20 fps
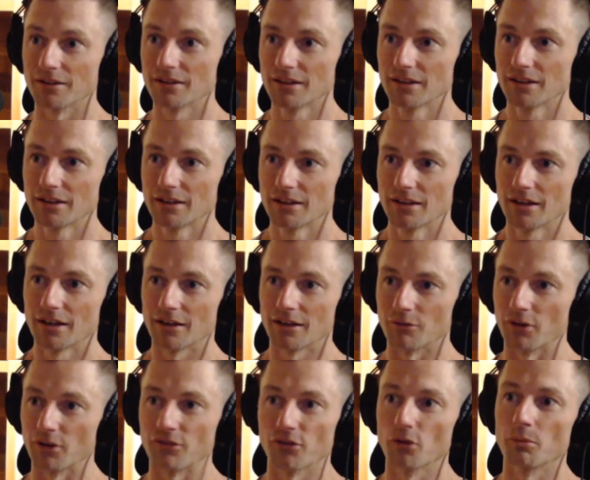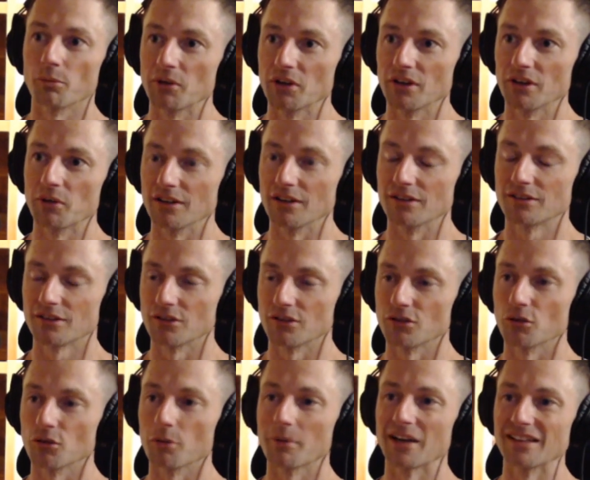We use our brain. We
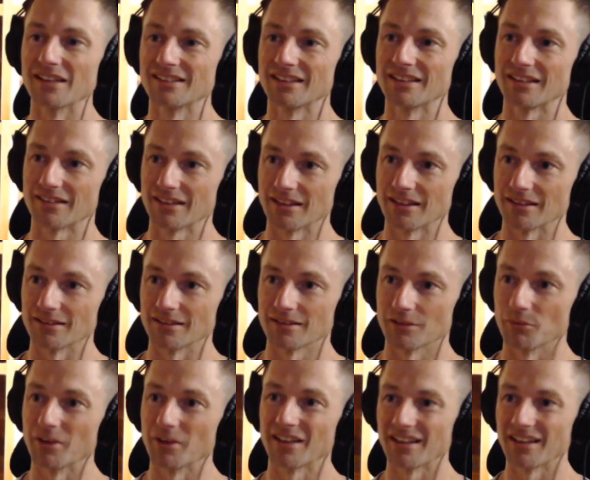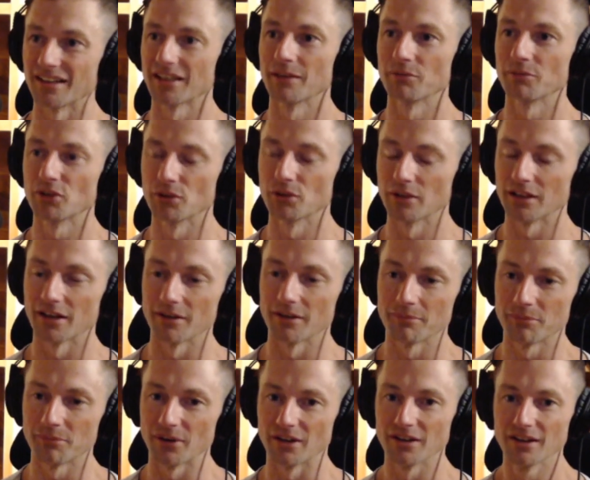form communities to do amazing things and
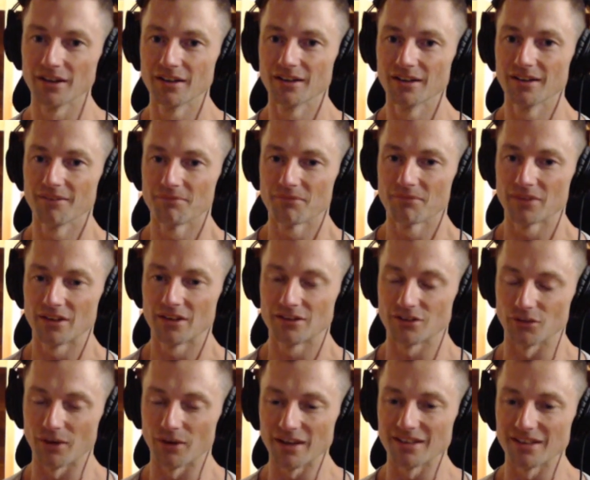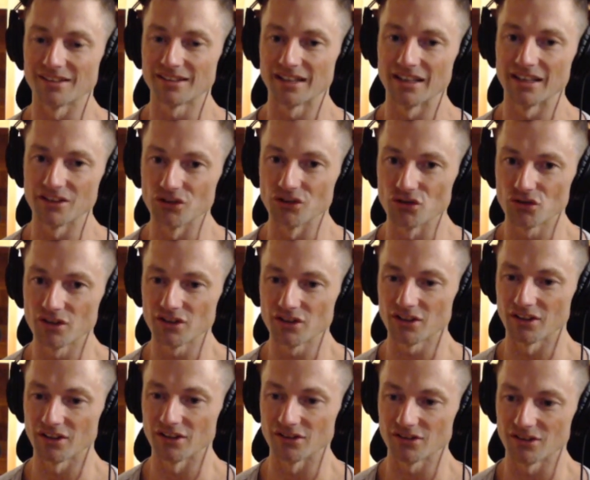we can keep doing that. But to
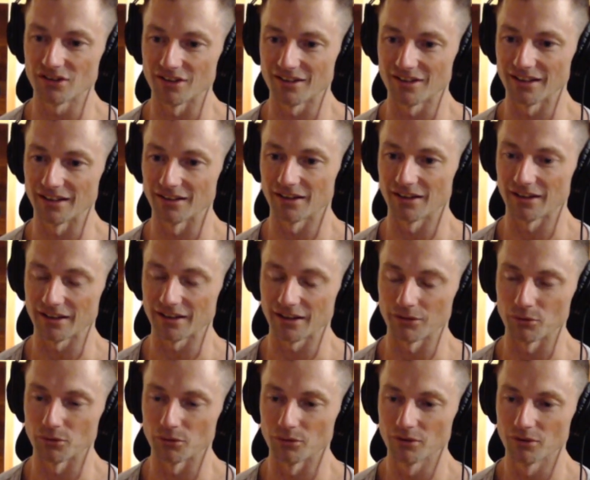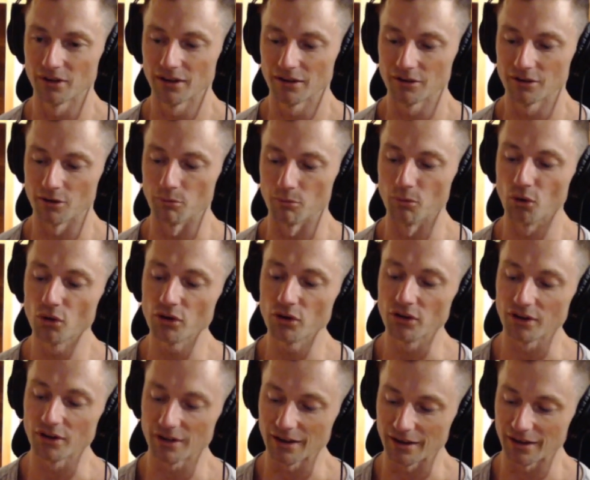understand nutrition is to think, okay,
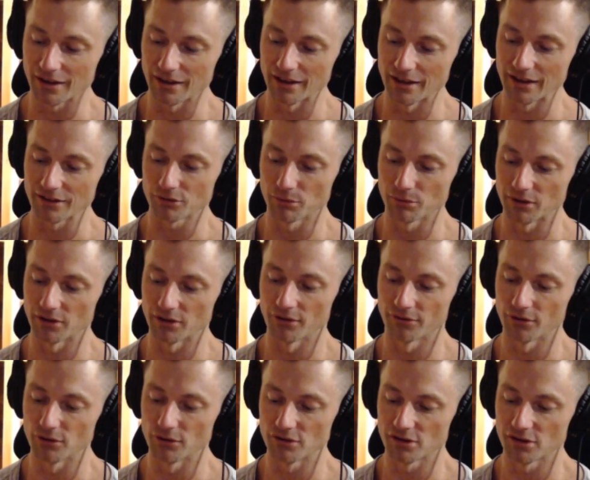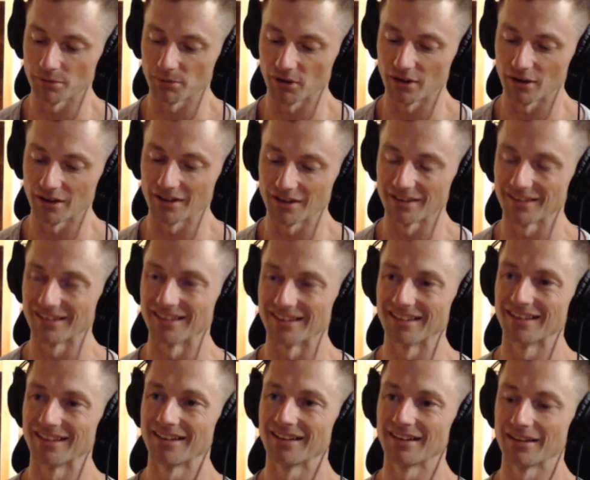well, the more you can connect with your
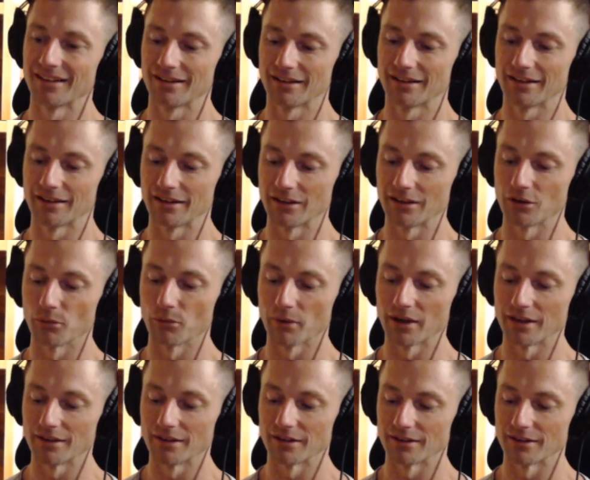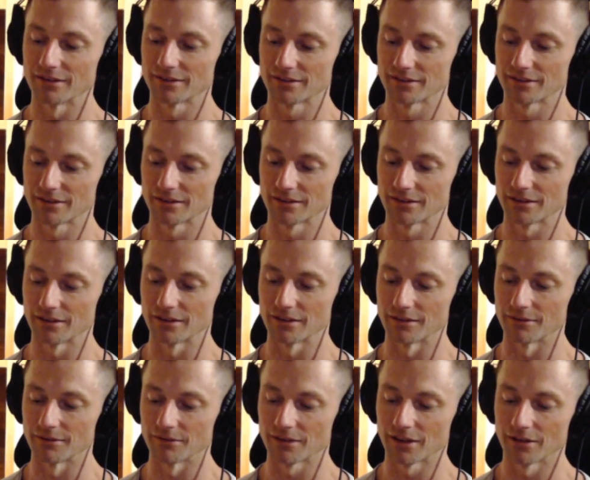food supply in a way
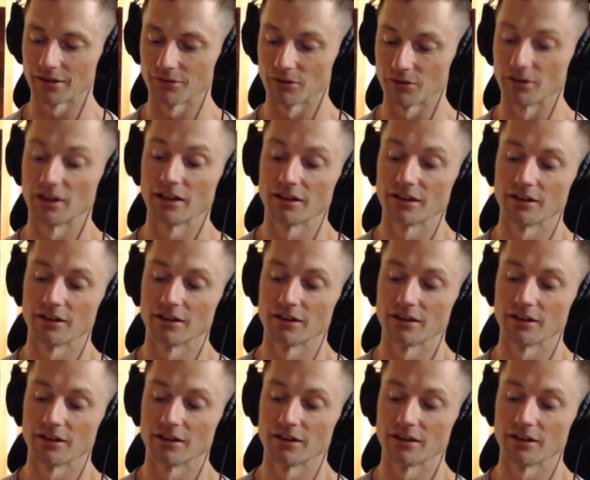that's